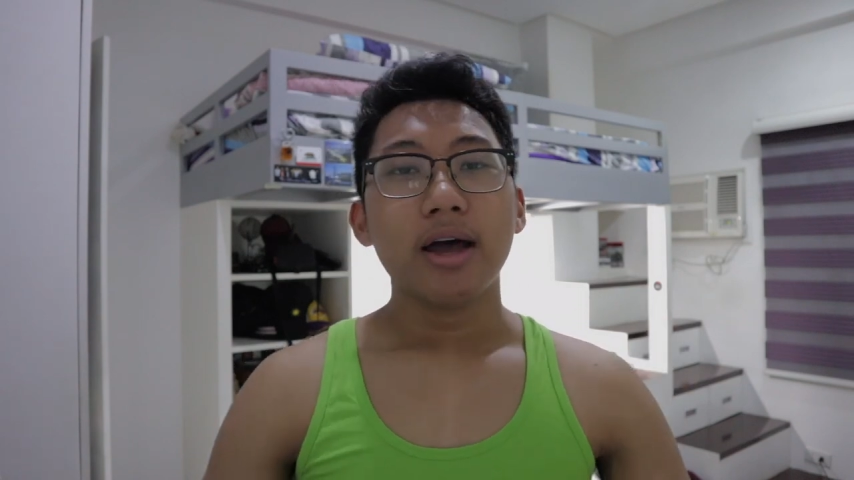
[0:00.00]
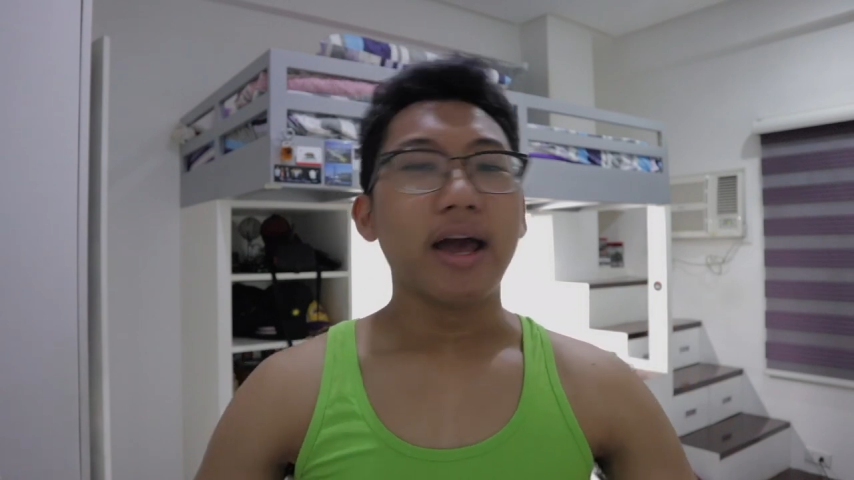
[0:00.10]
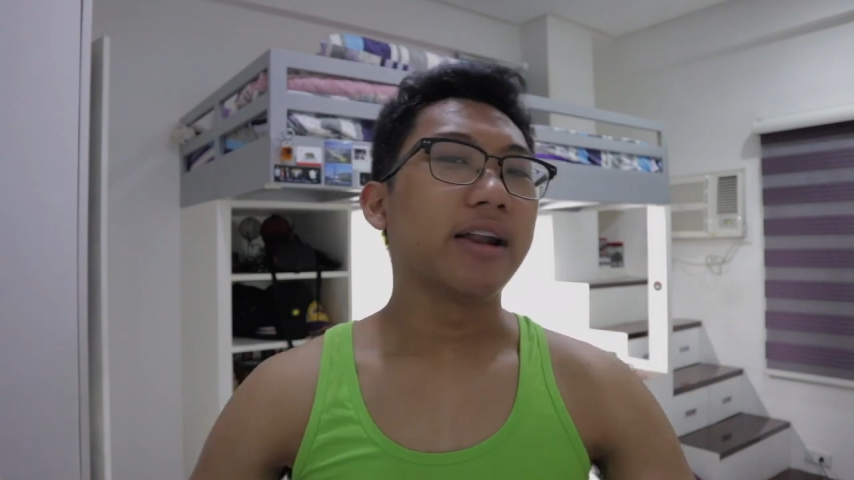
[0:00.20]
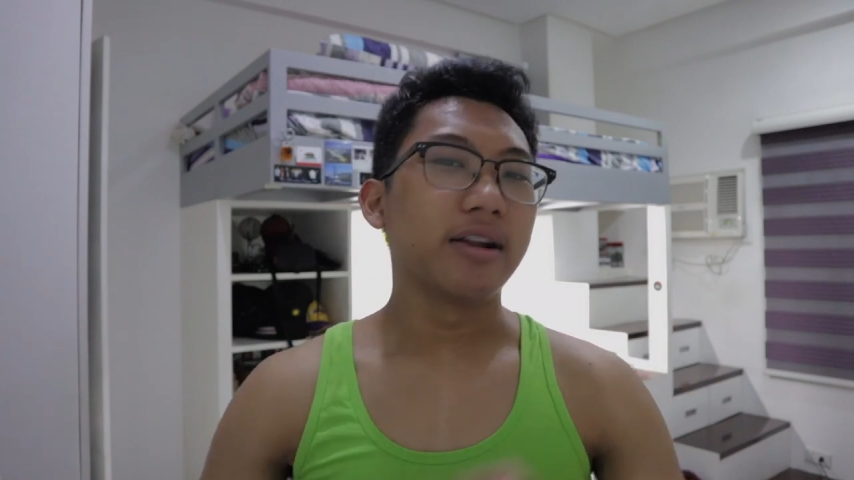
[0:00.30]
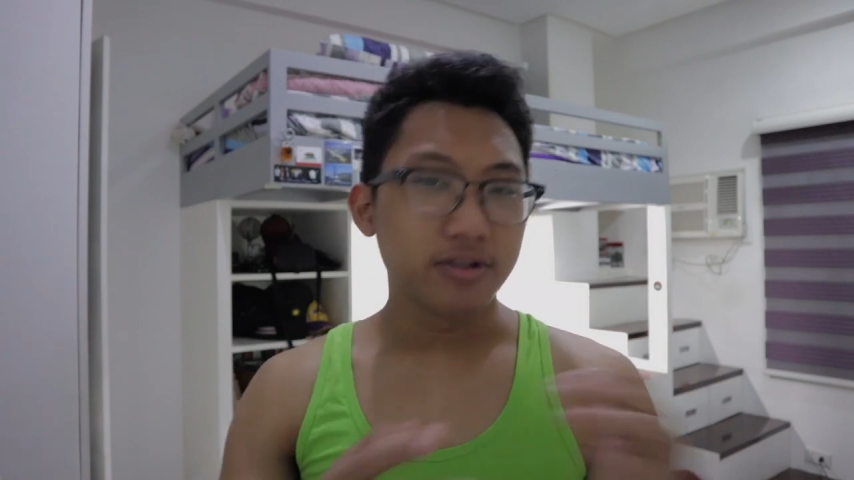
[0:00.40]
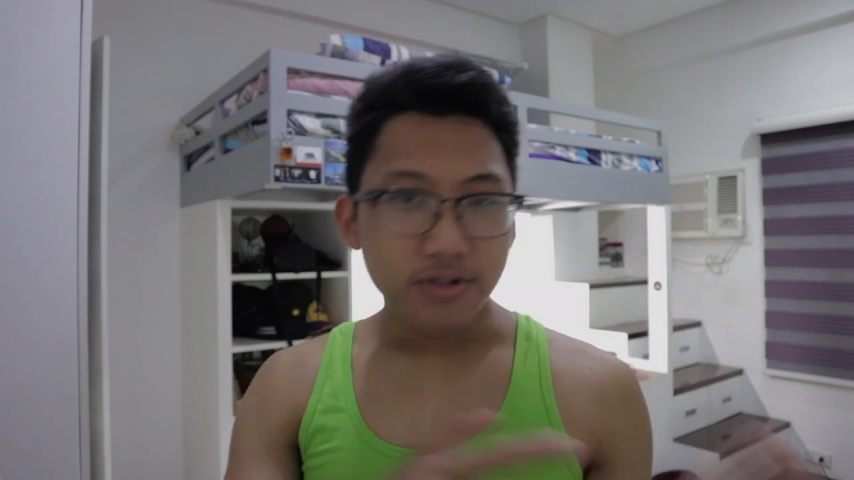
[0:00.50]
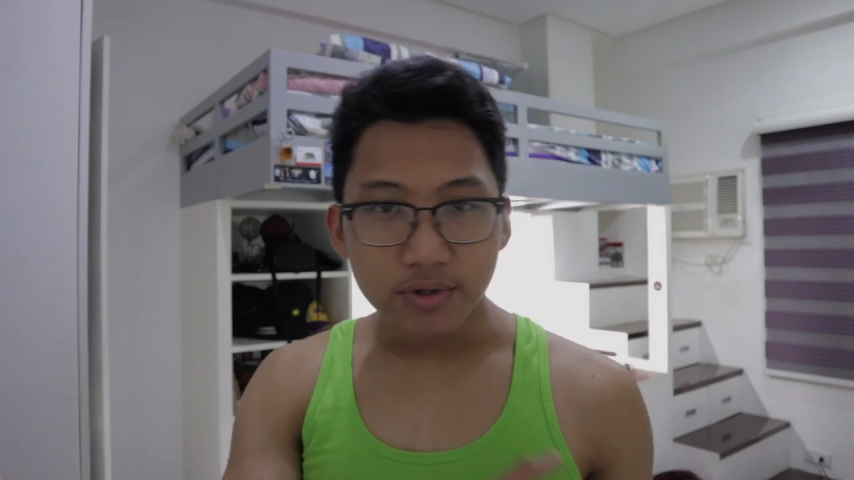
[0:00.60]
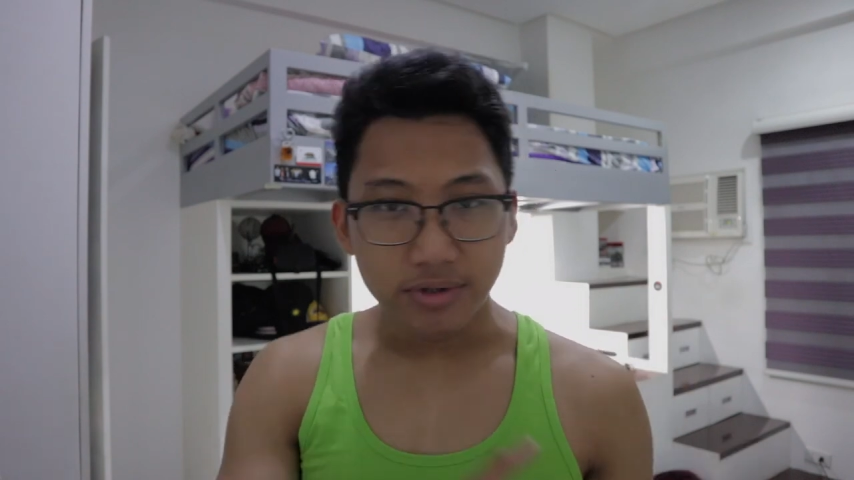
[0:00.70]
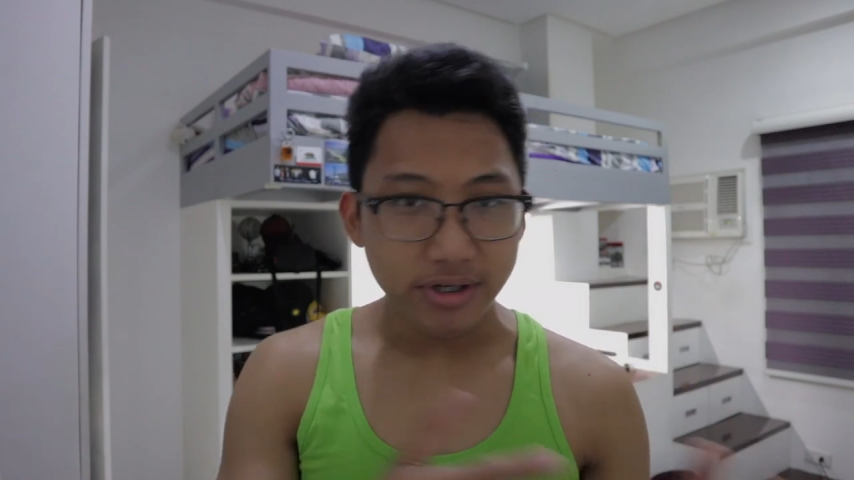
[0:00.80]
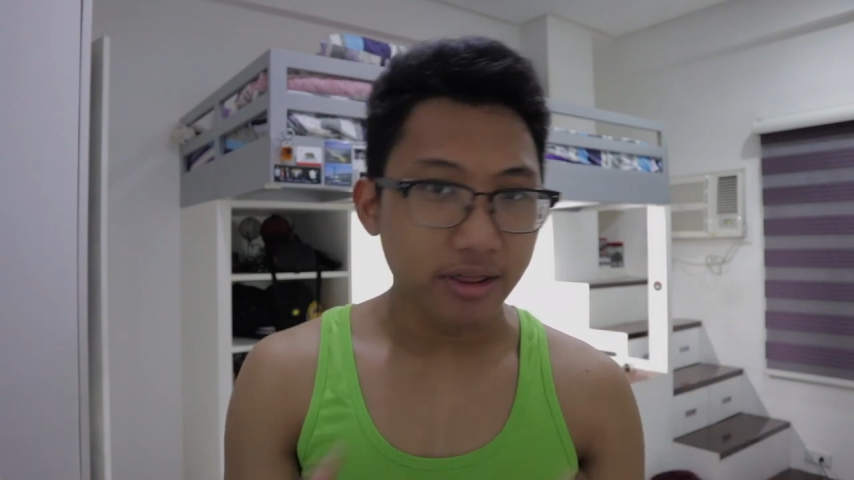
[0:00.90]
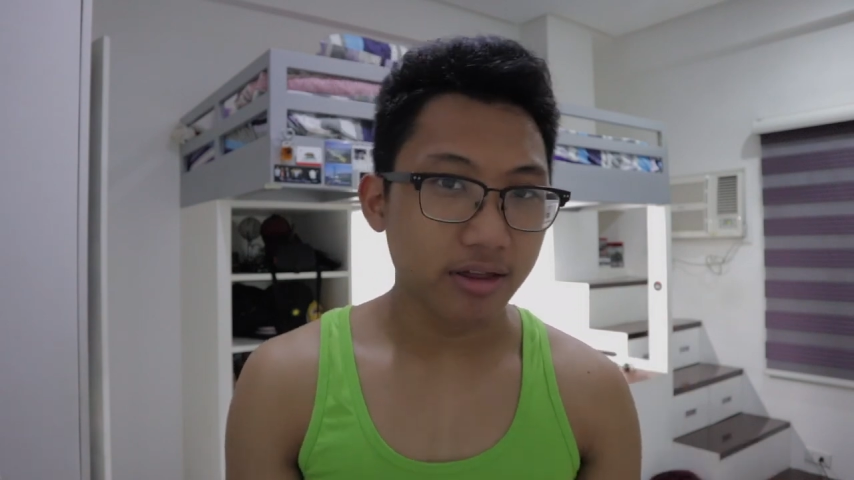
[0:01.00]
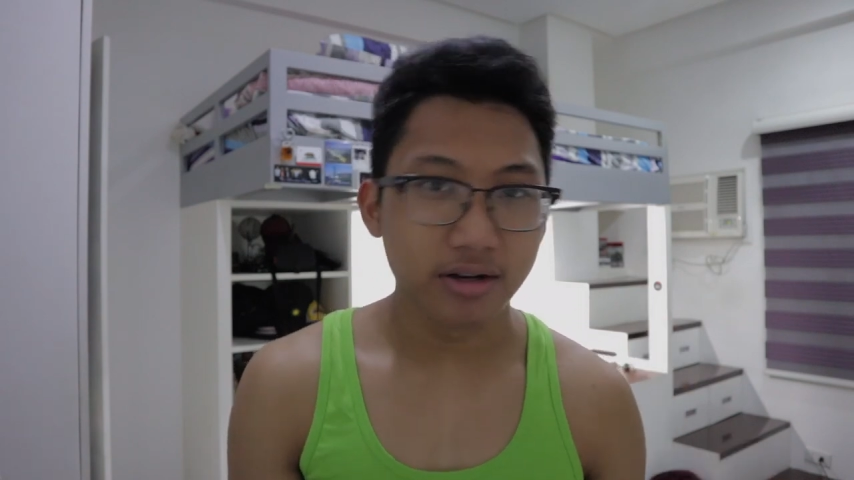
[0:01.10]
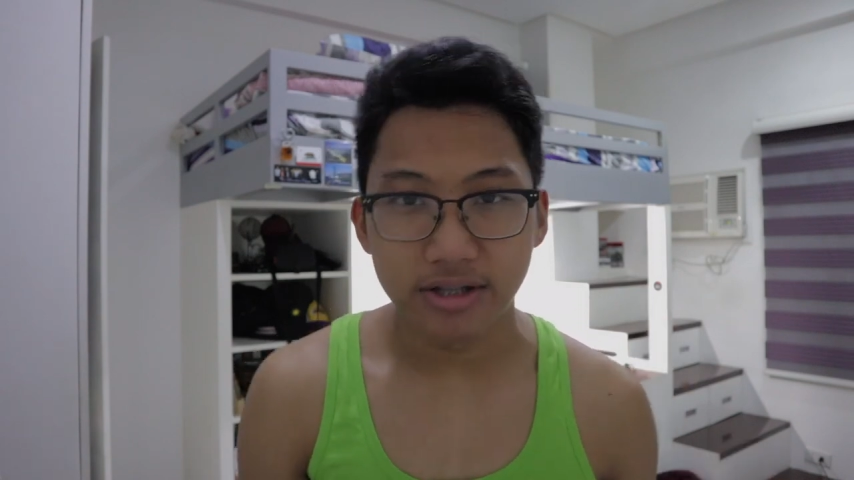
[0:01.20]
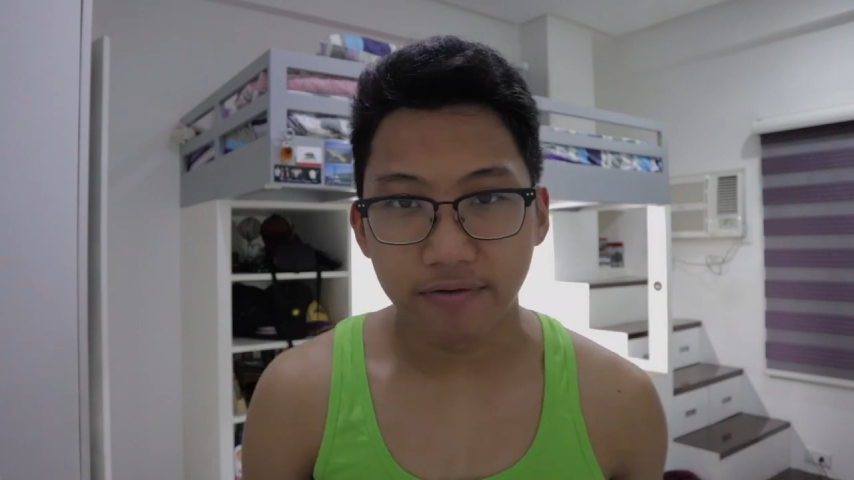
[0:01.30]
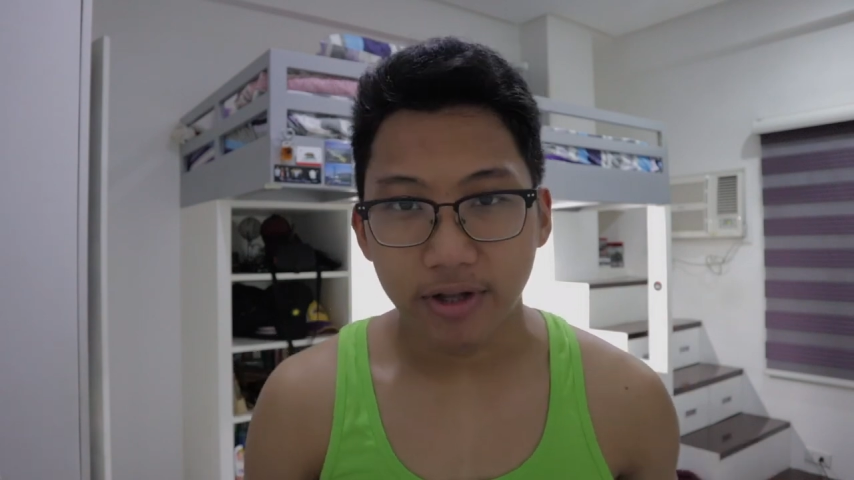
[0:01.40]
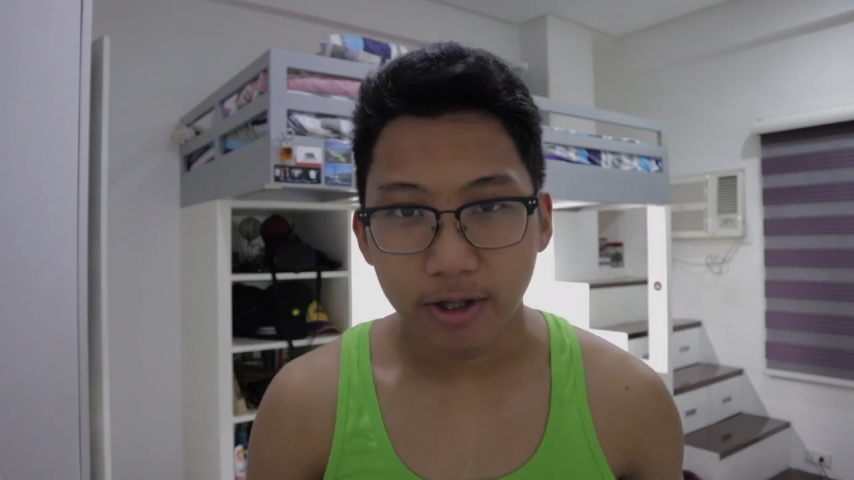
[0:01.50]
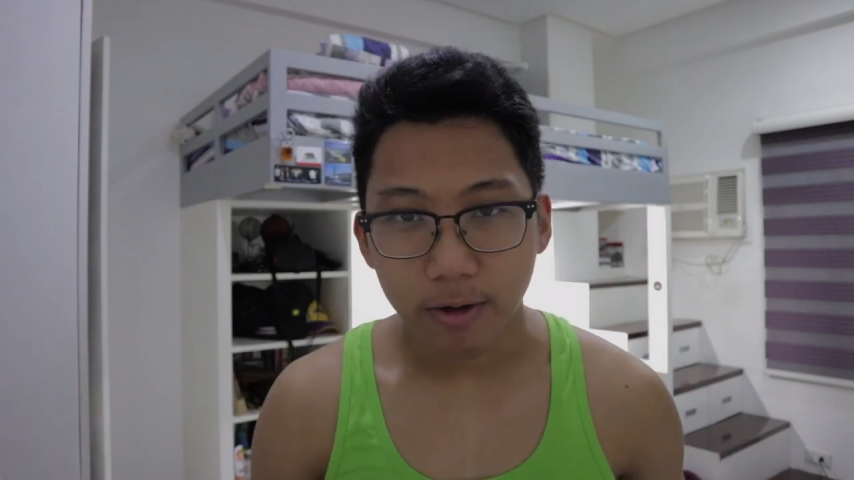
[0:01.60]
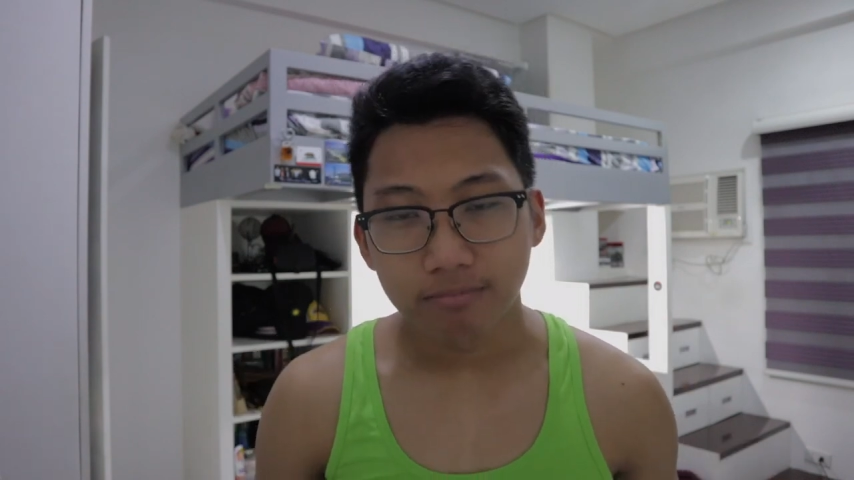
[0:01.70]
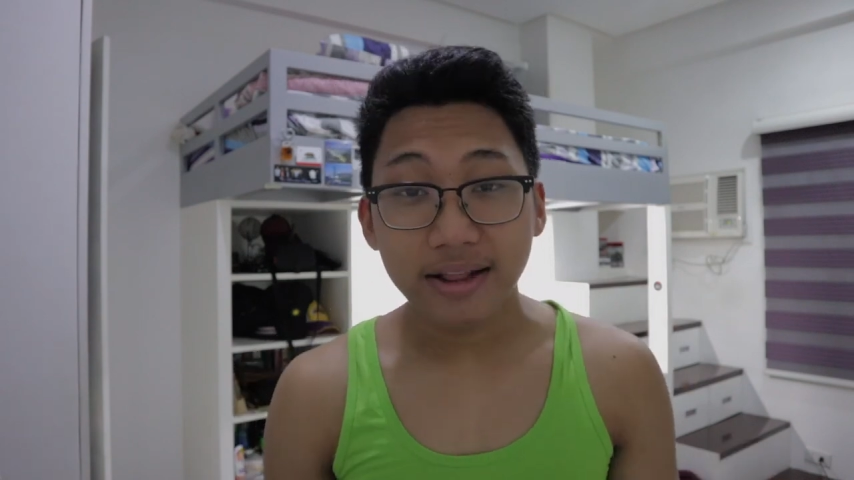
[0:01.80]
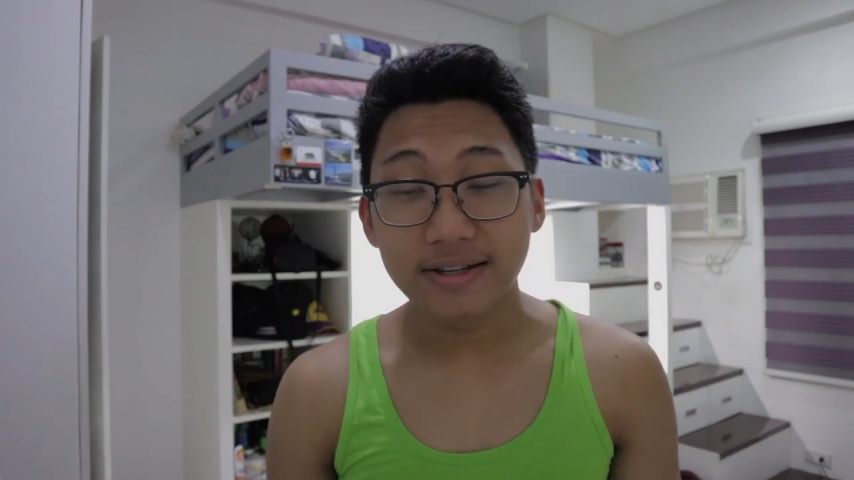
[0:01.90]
and a Tuesday and Thursday video.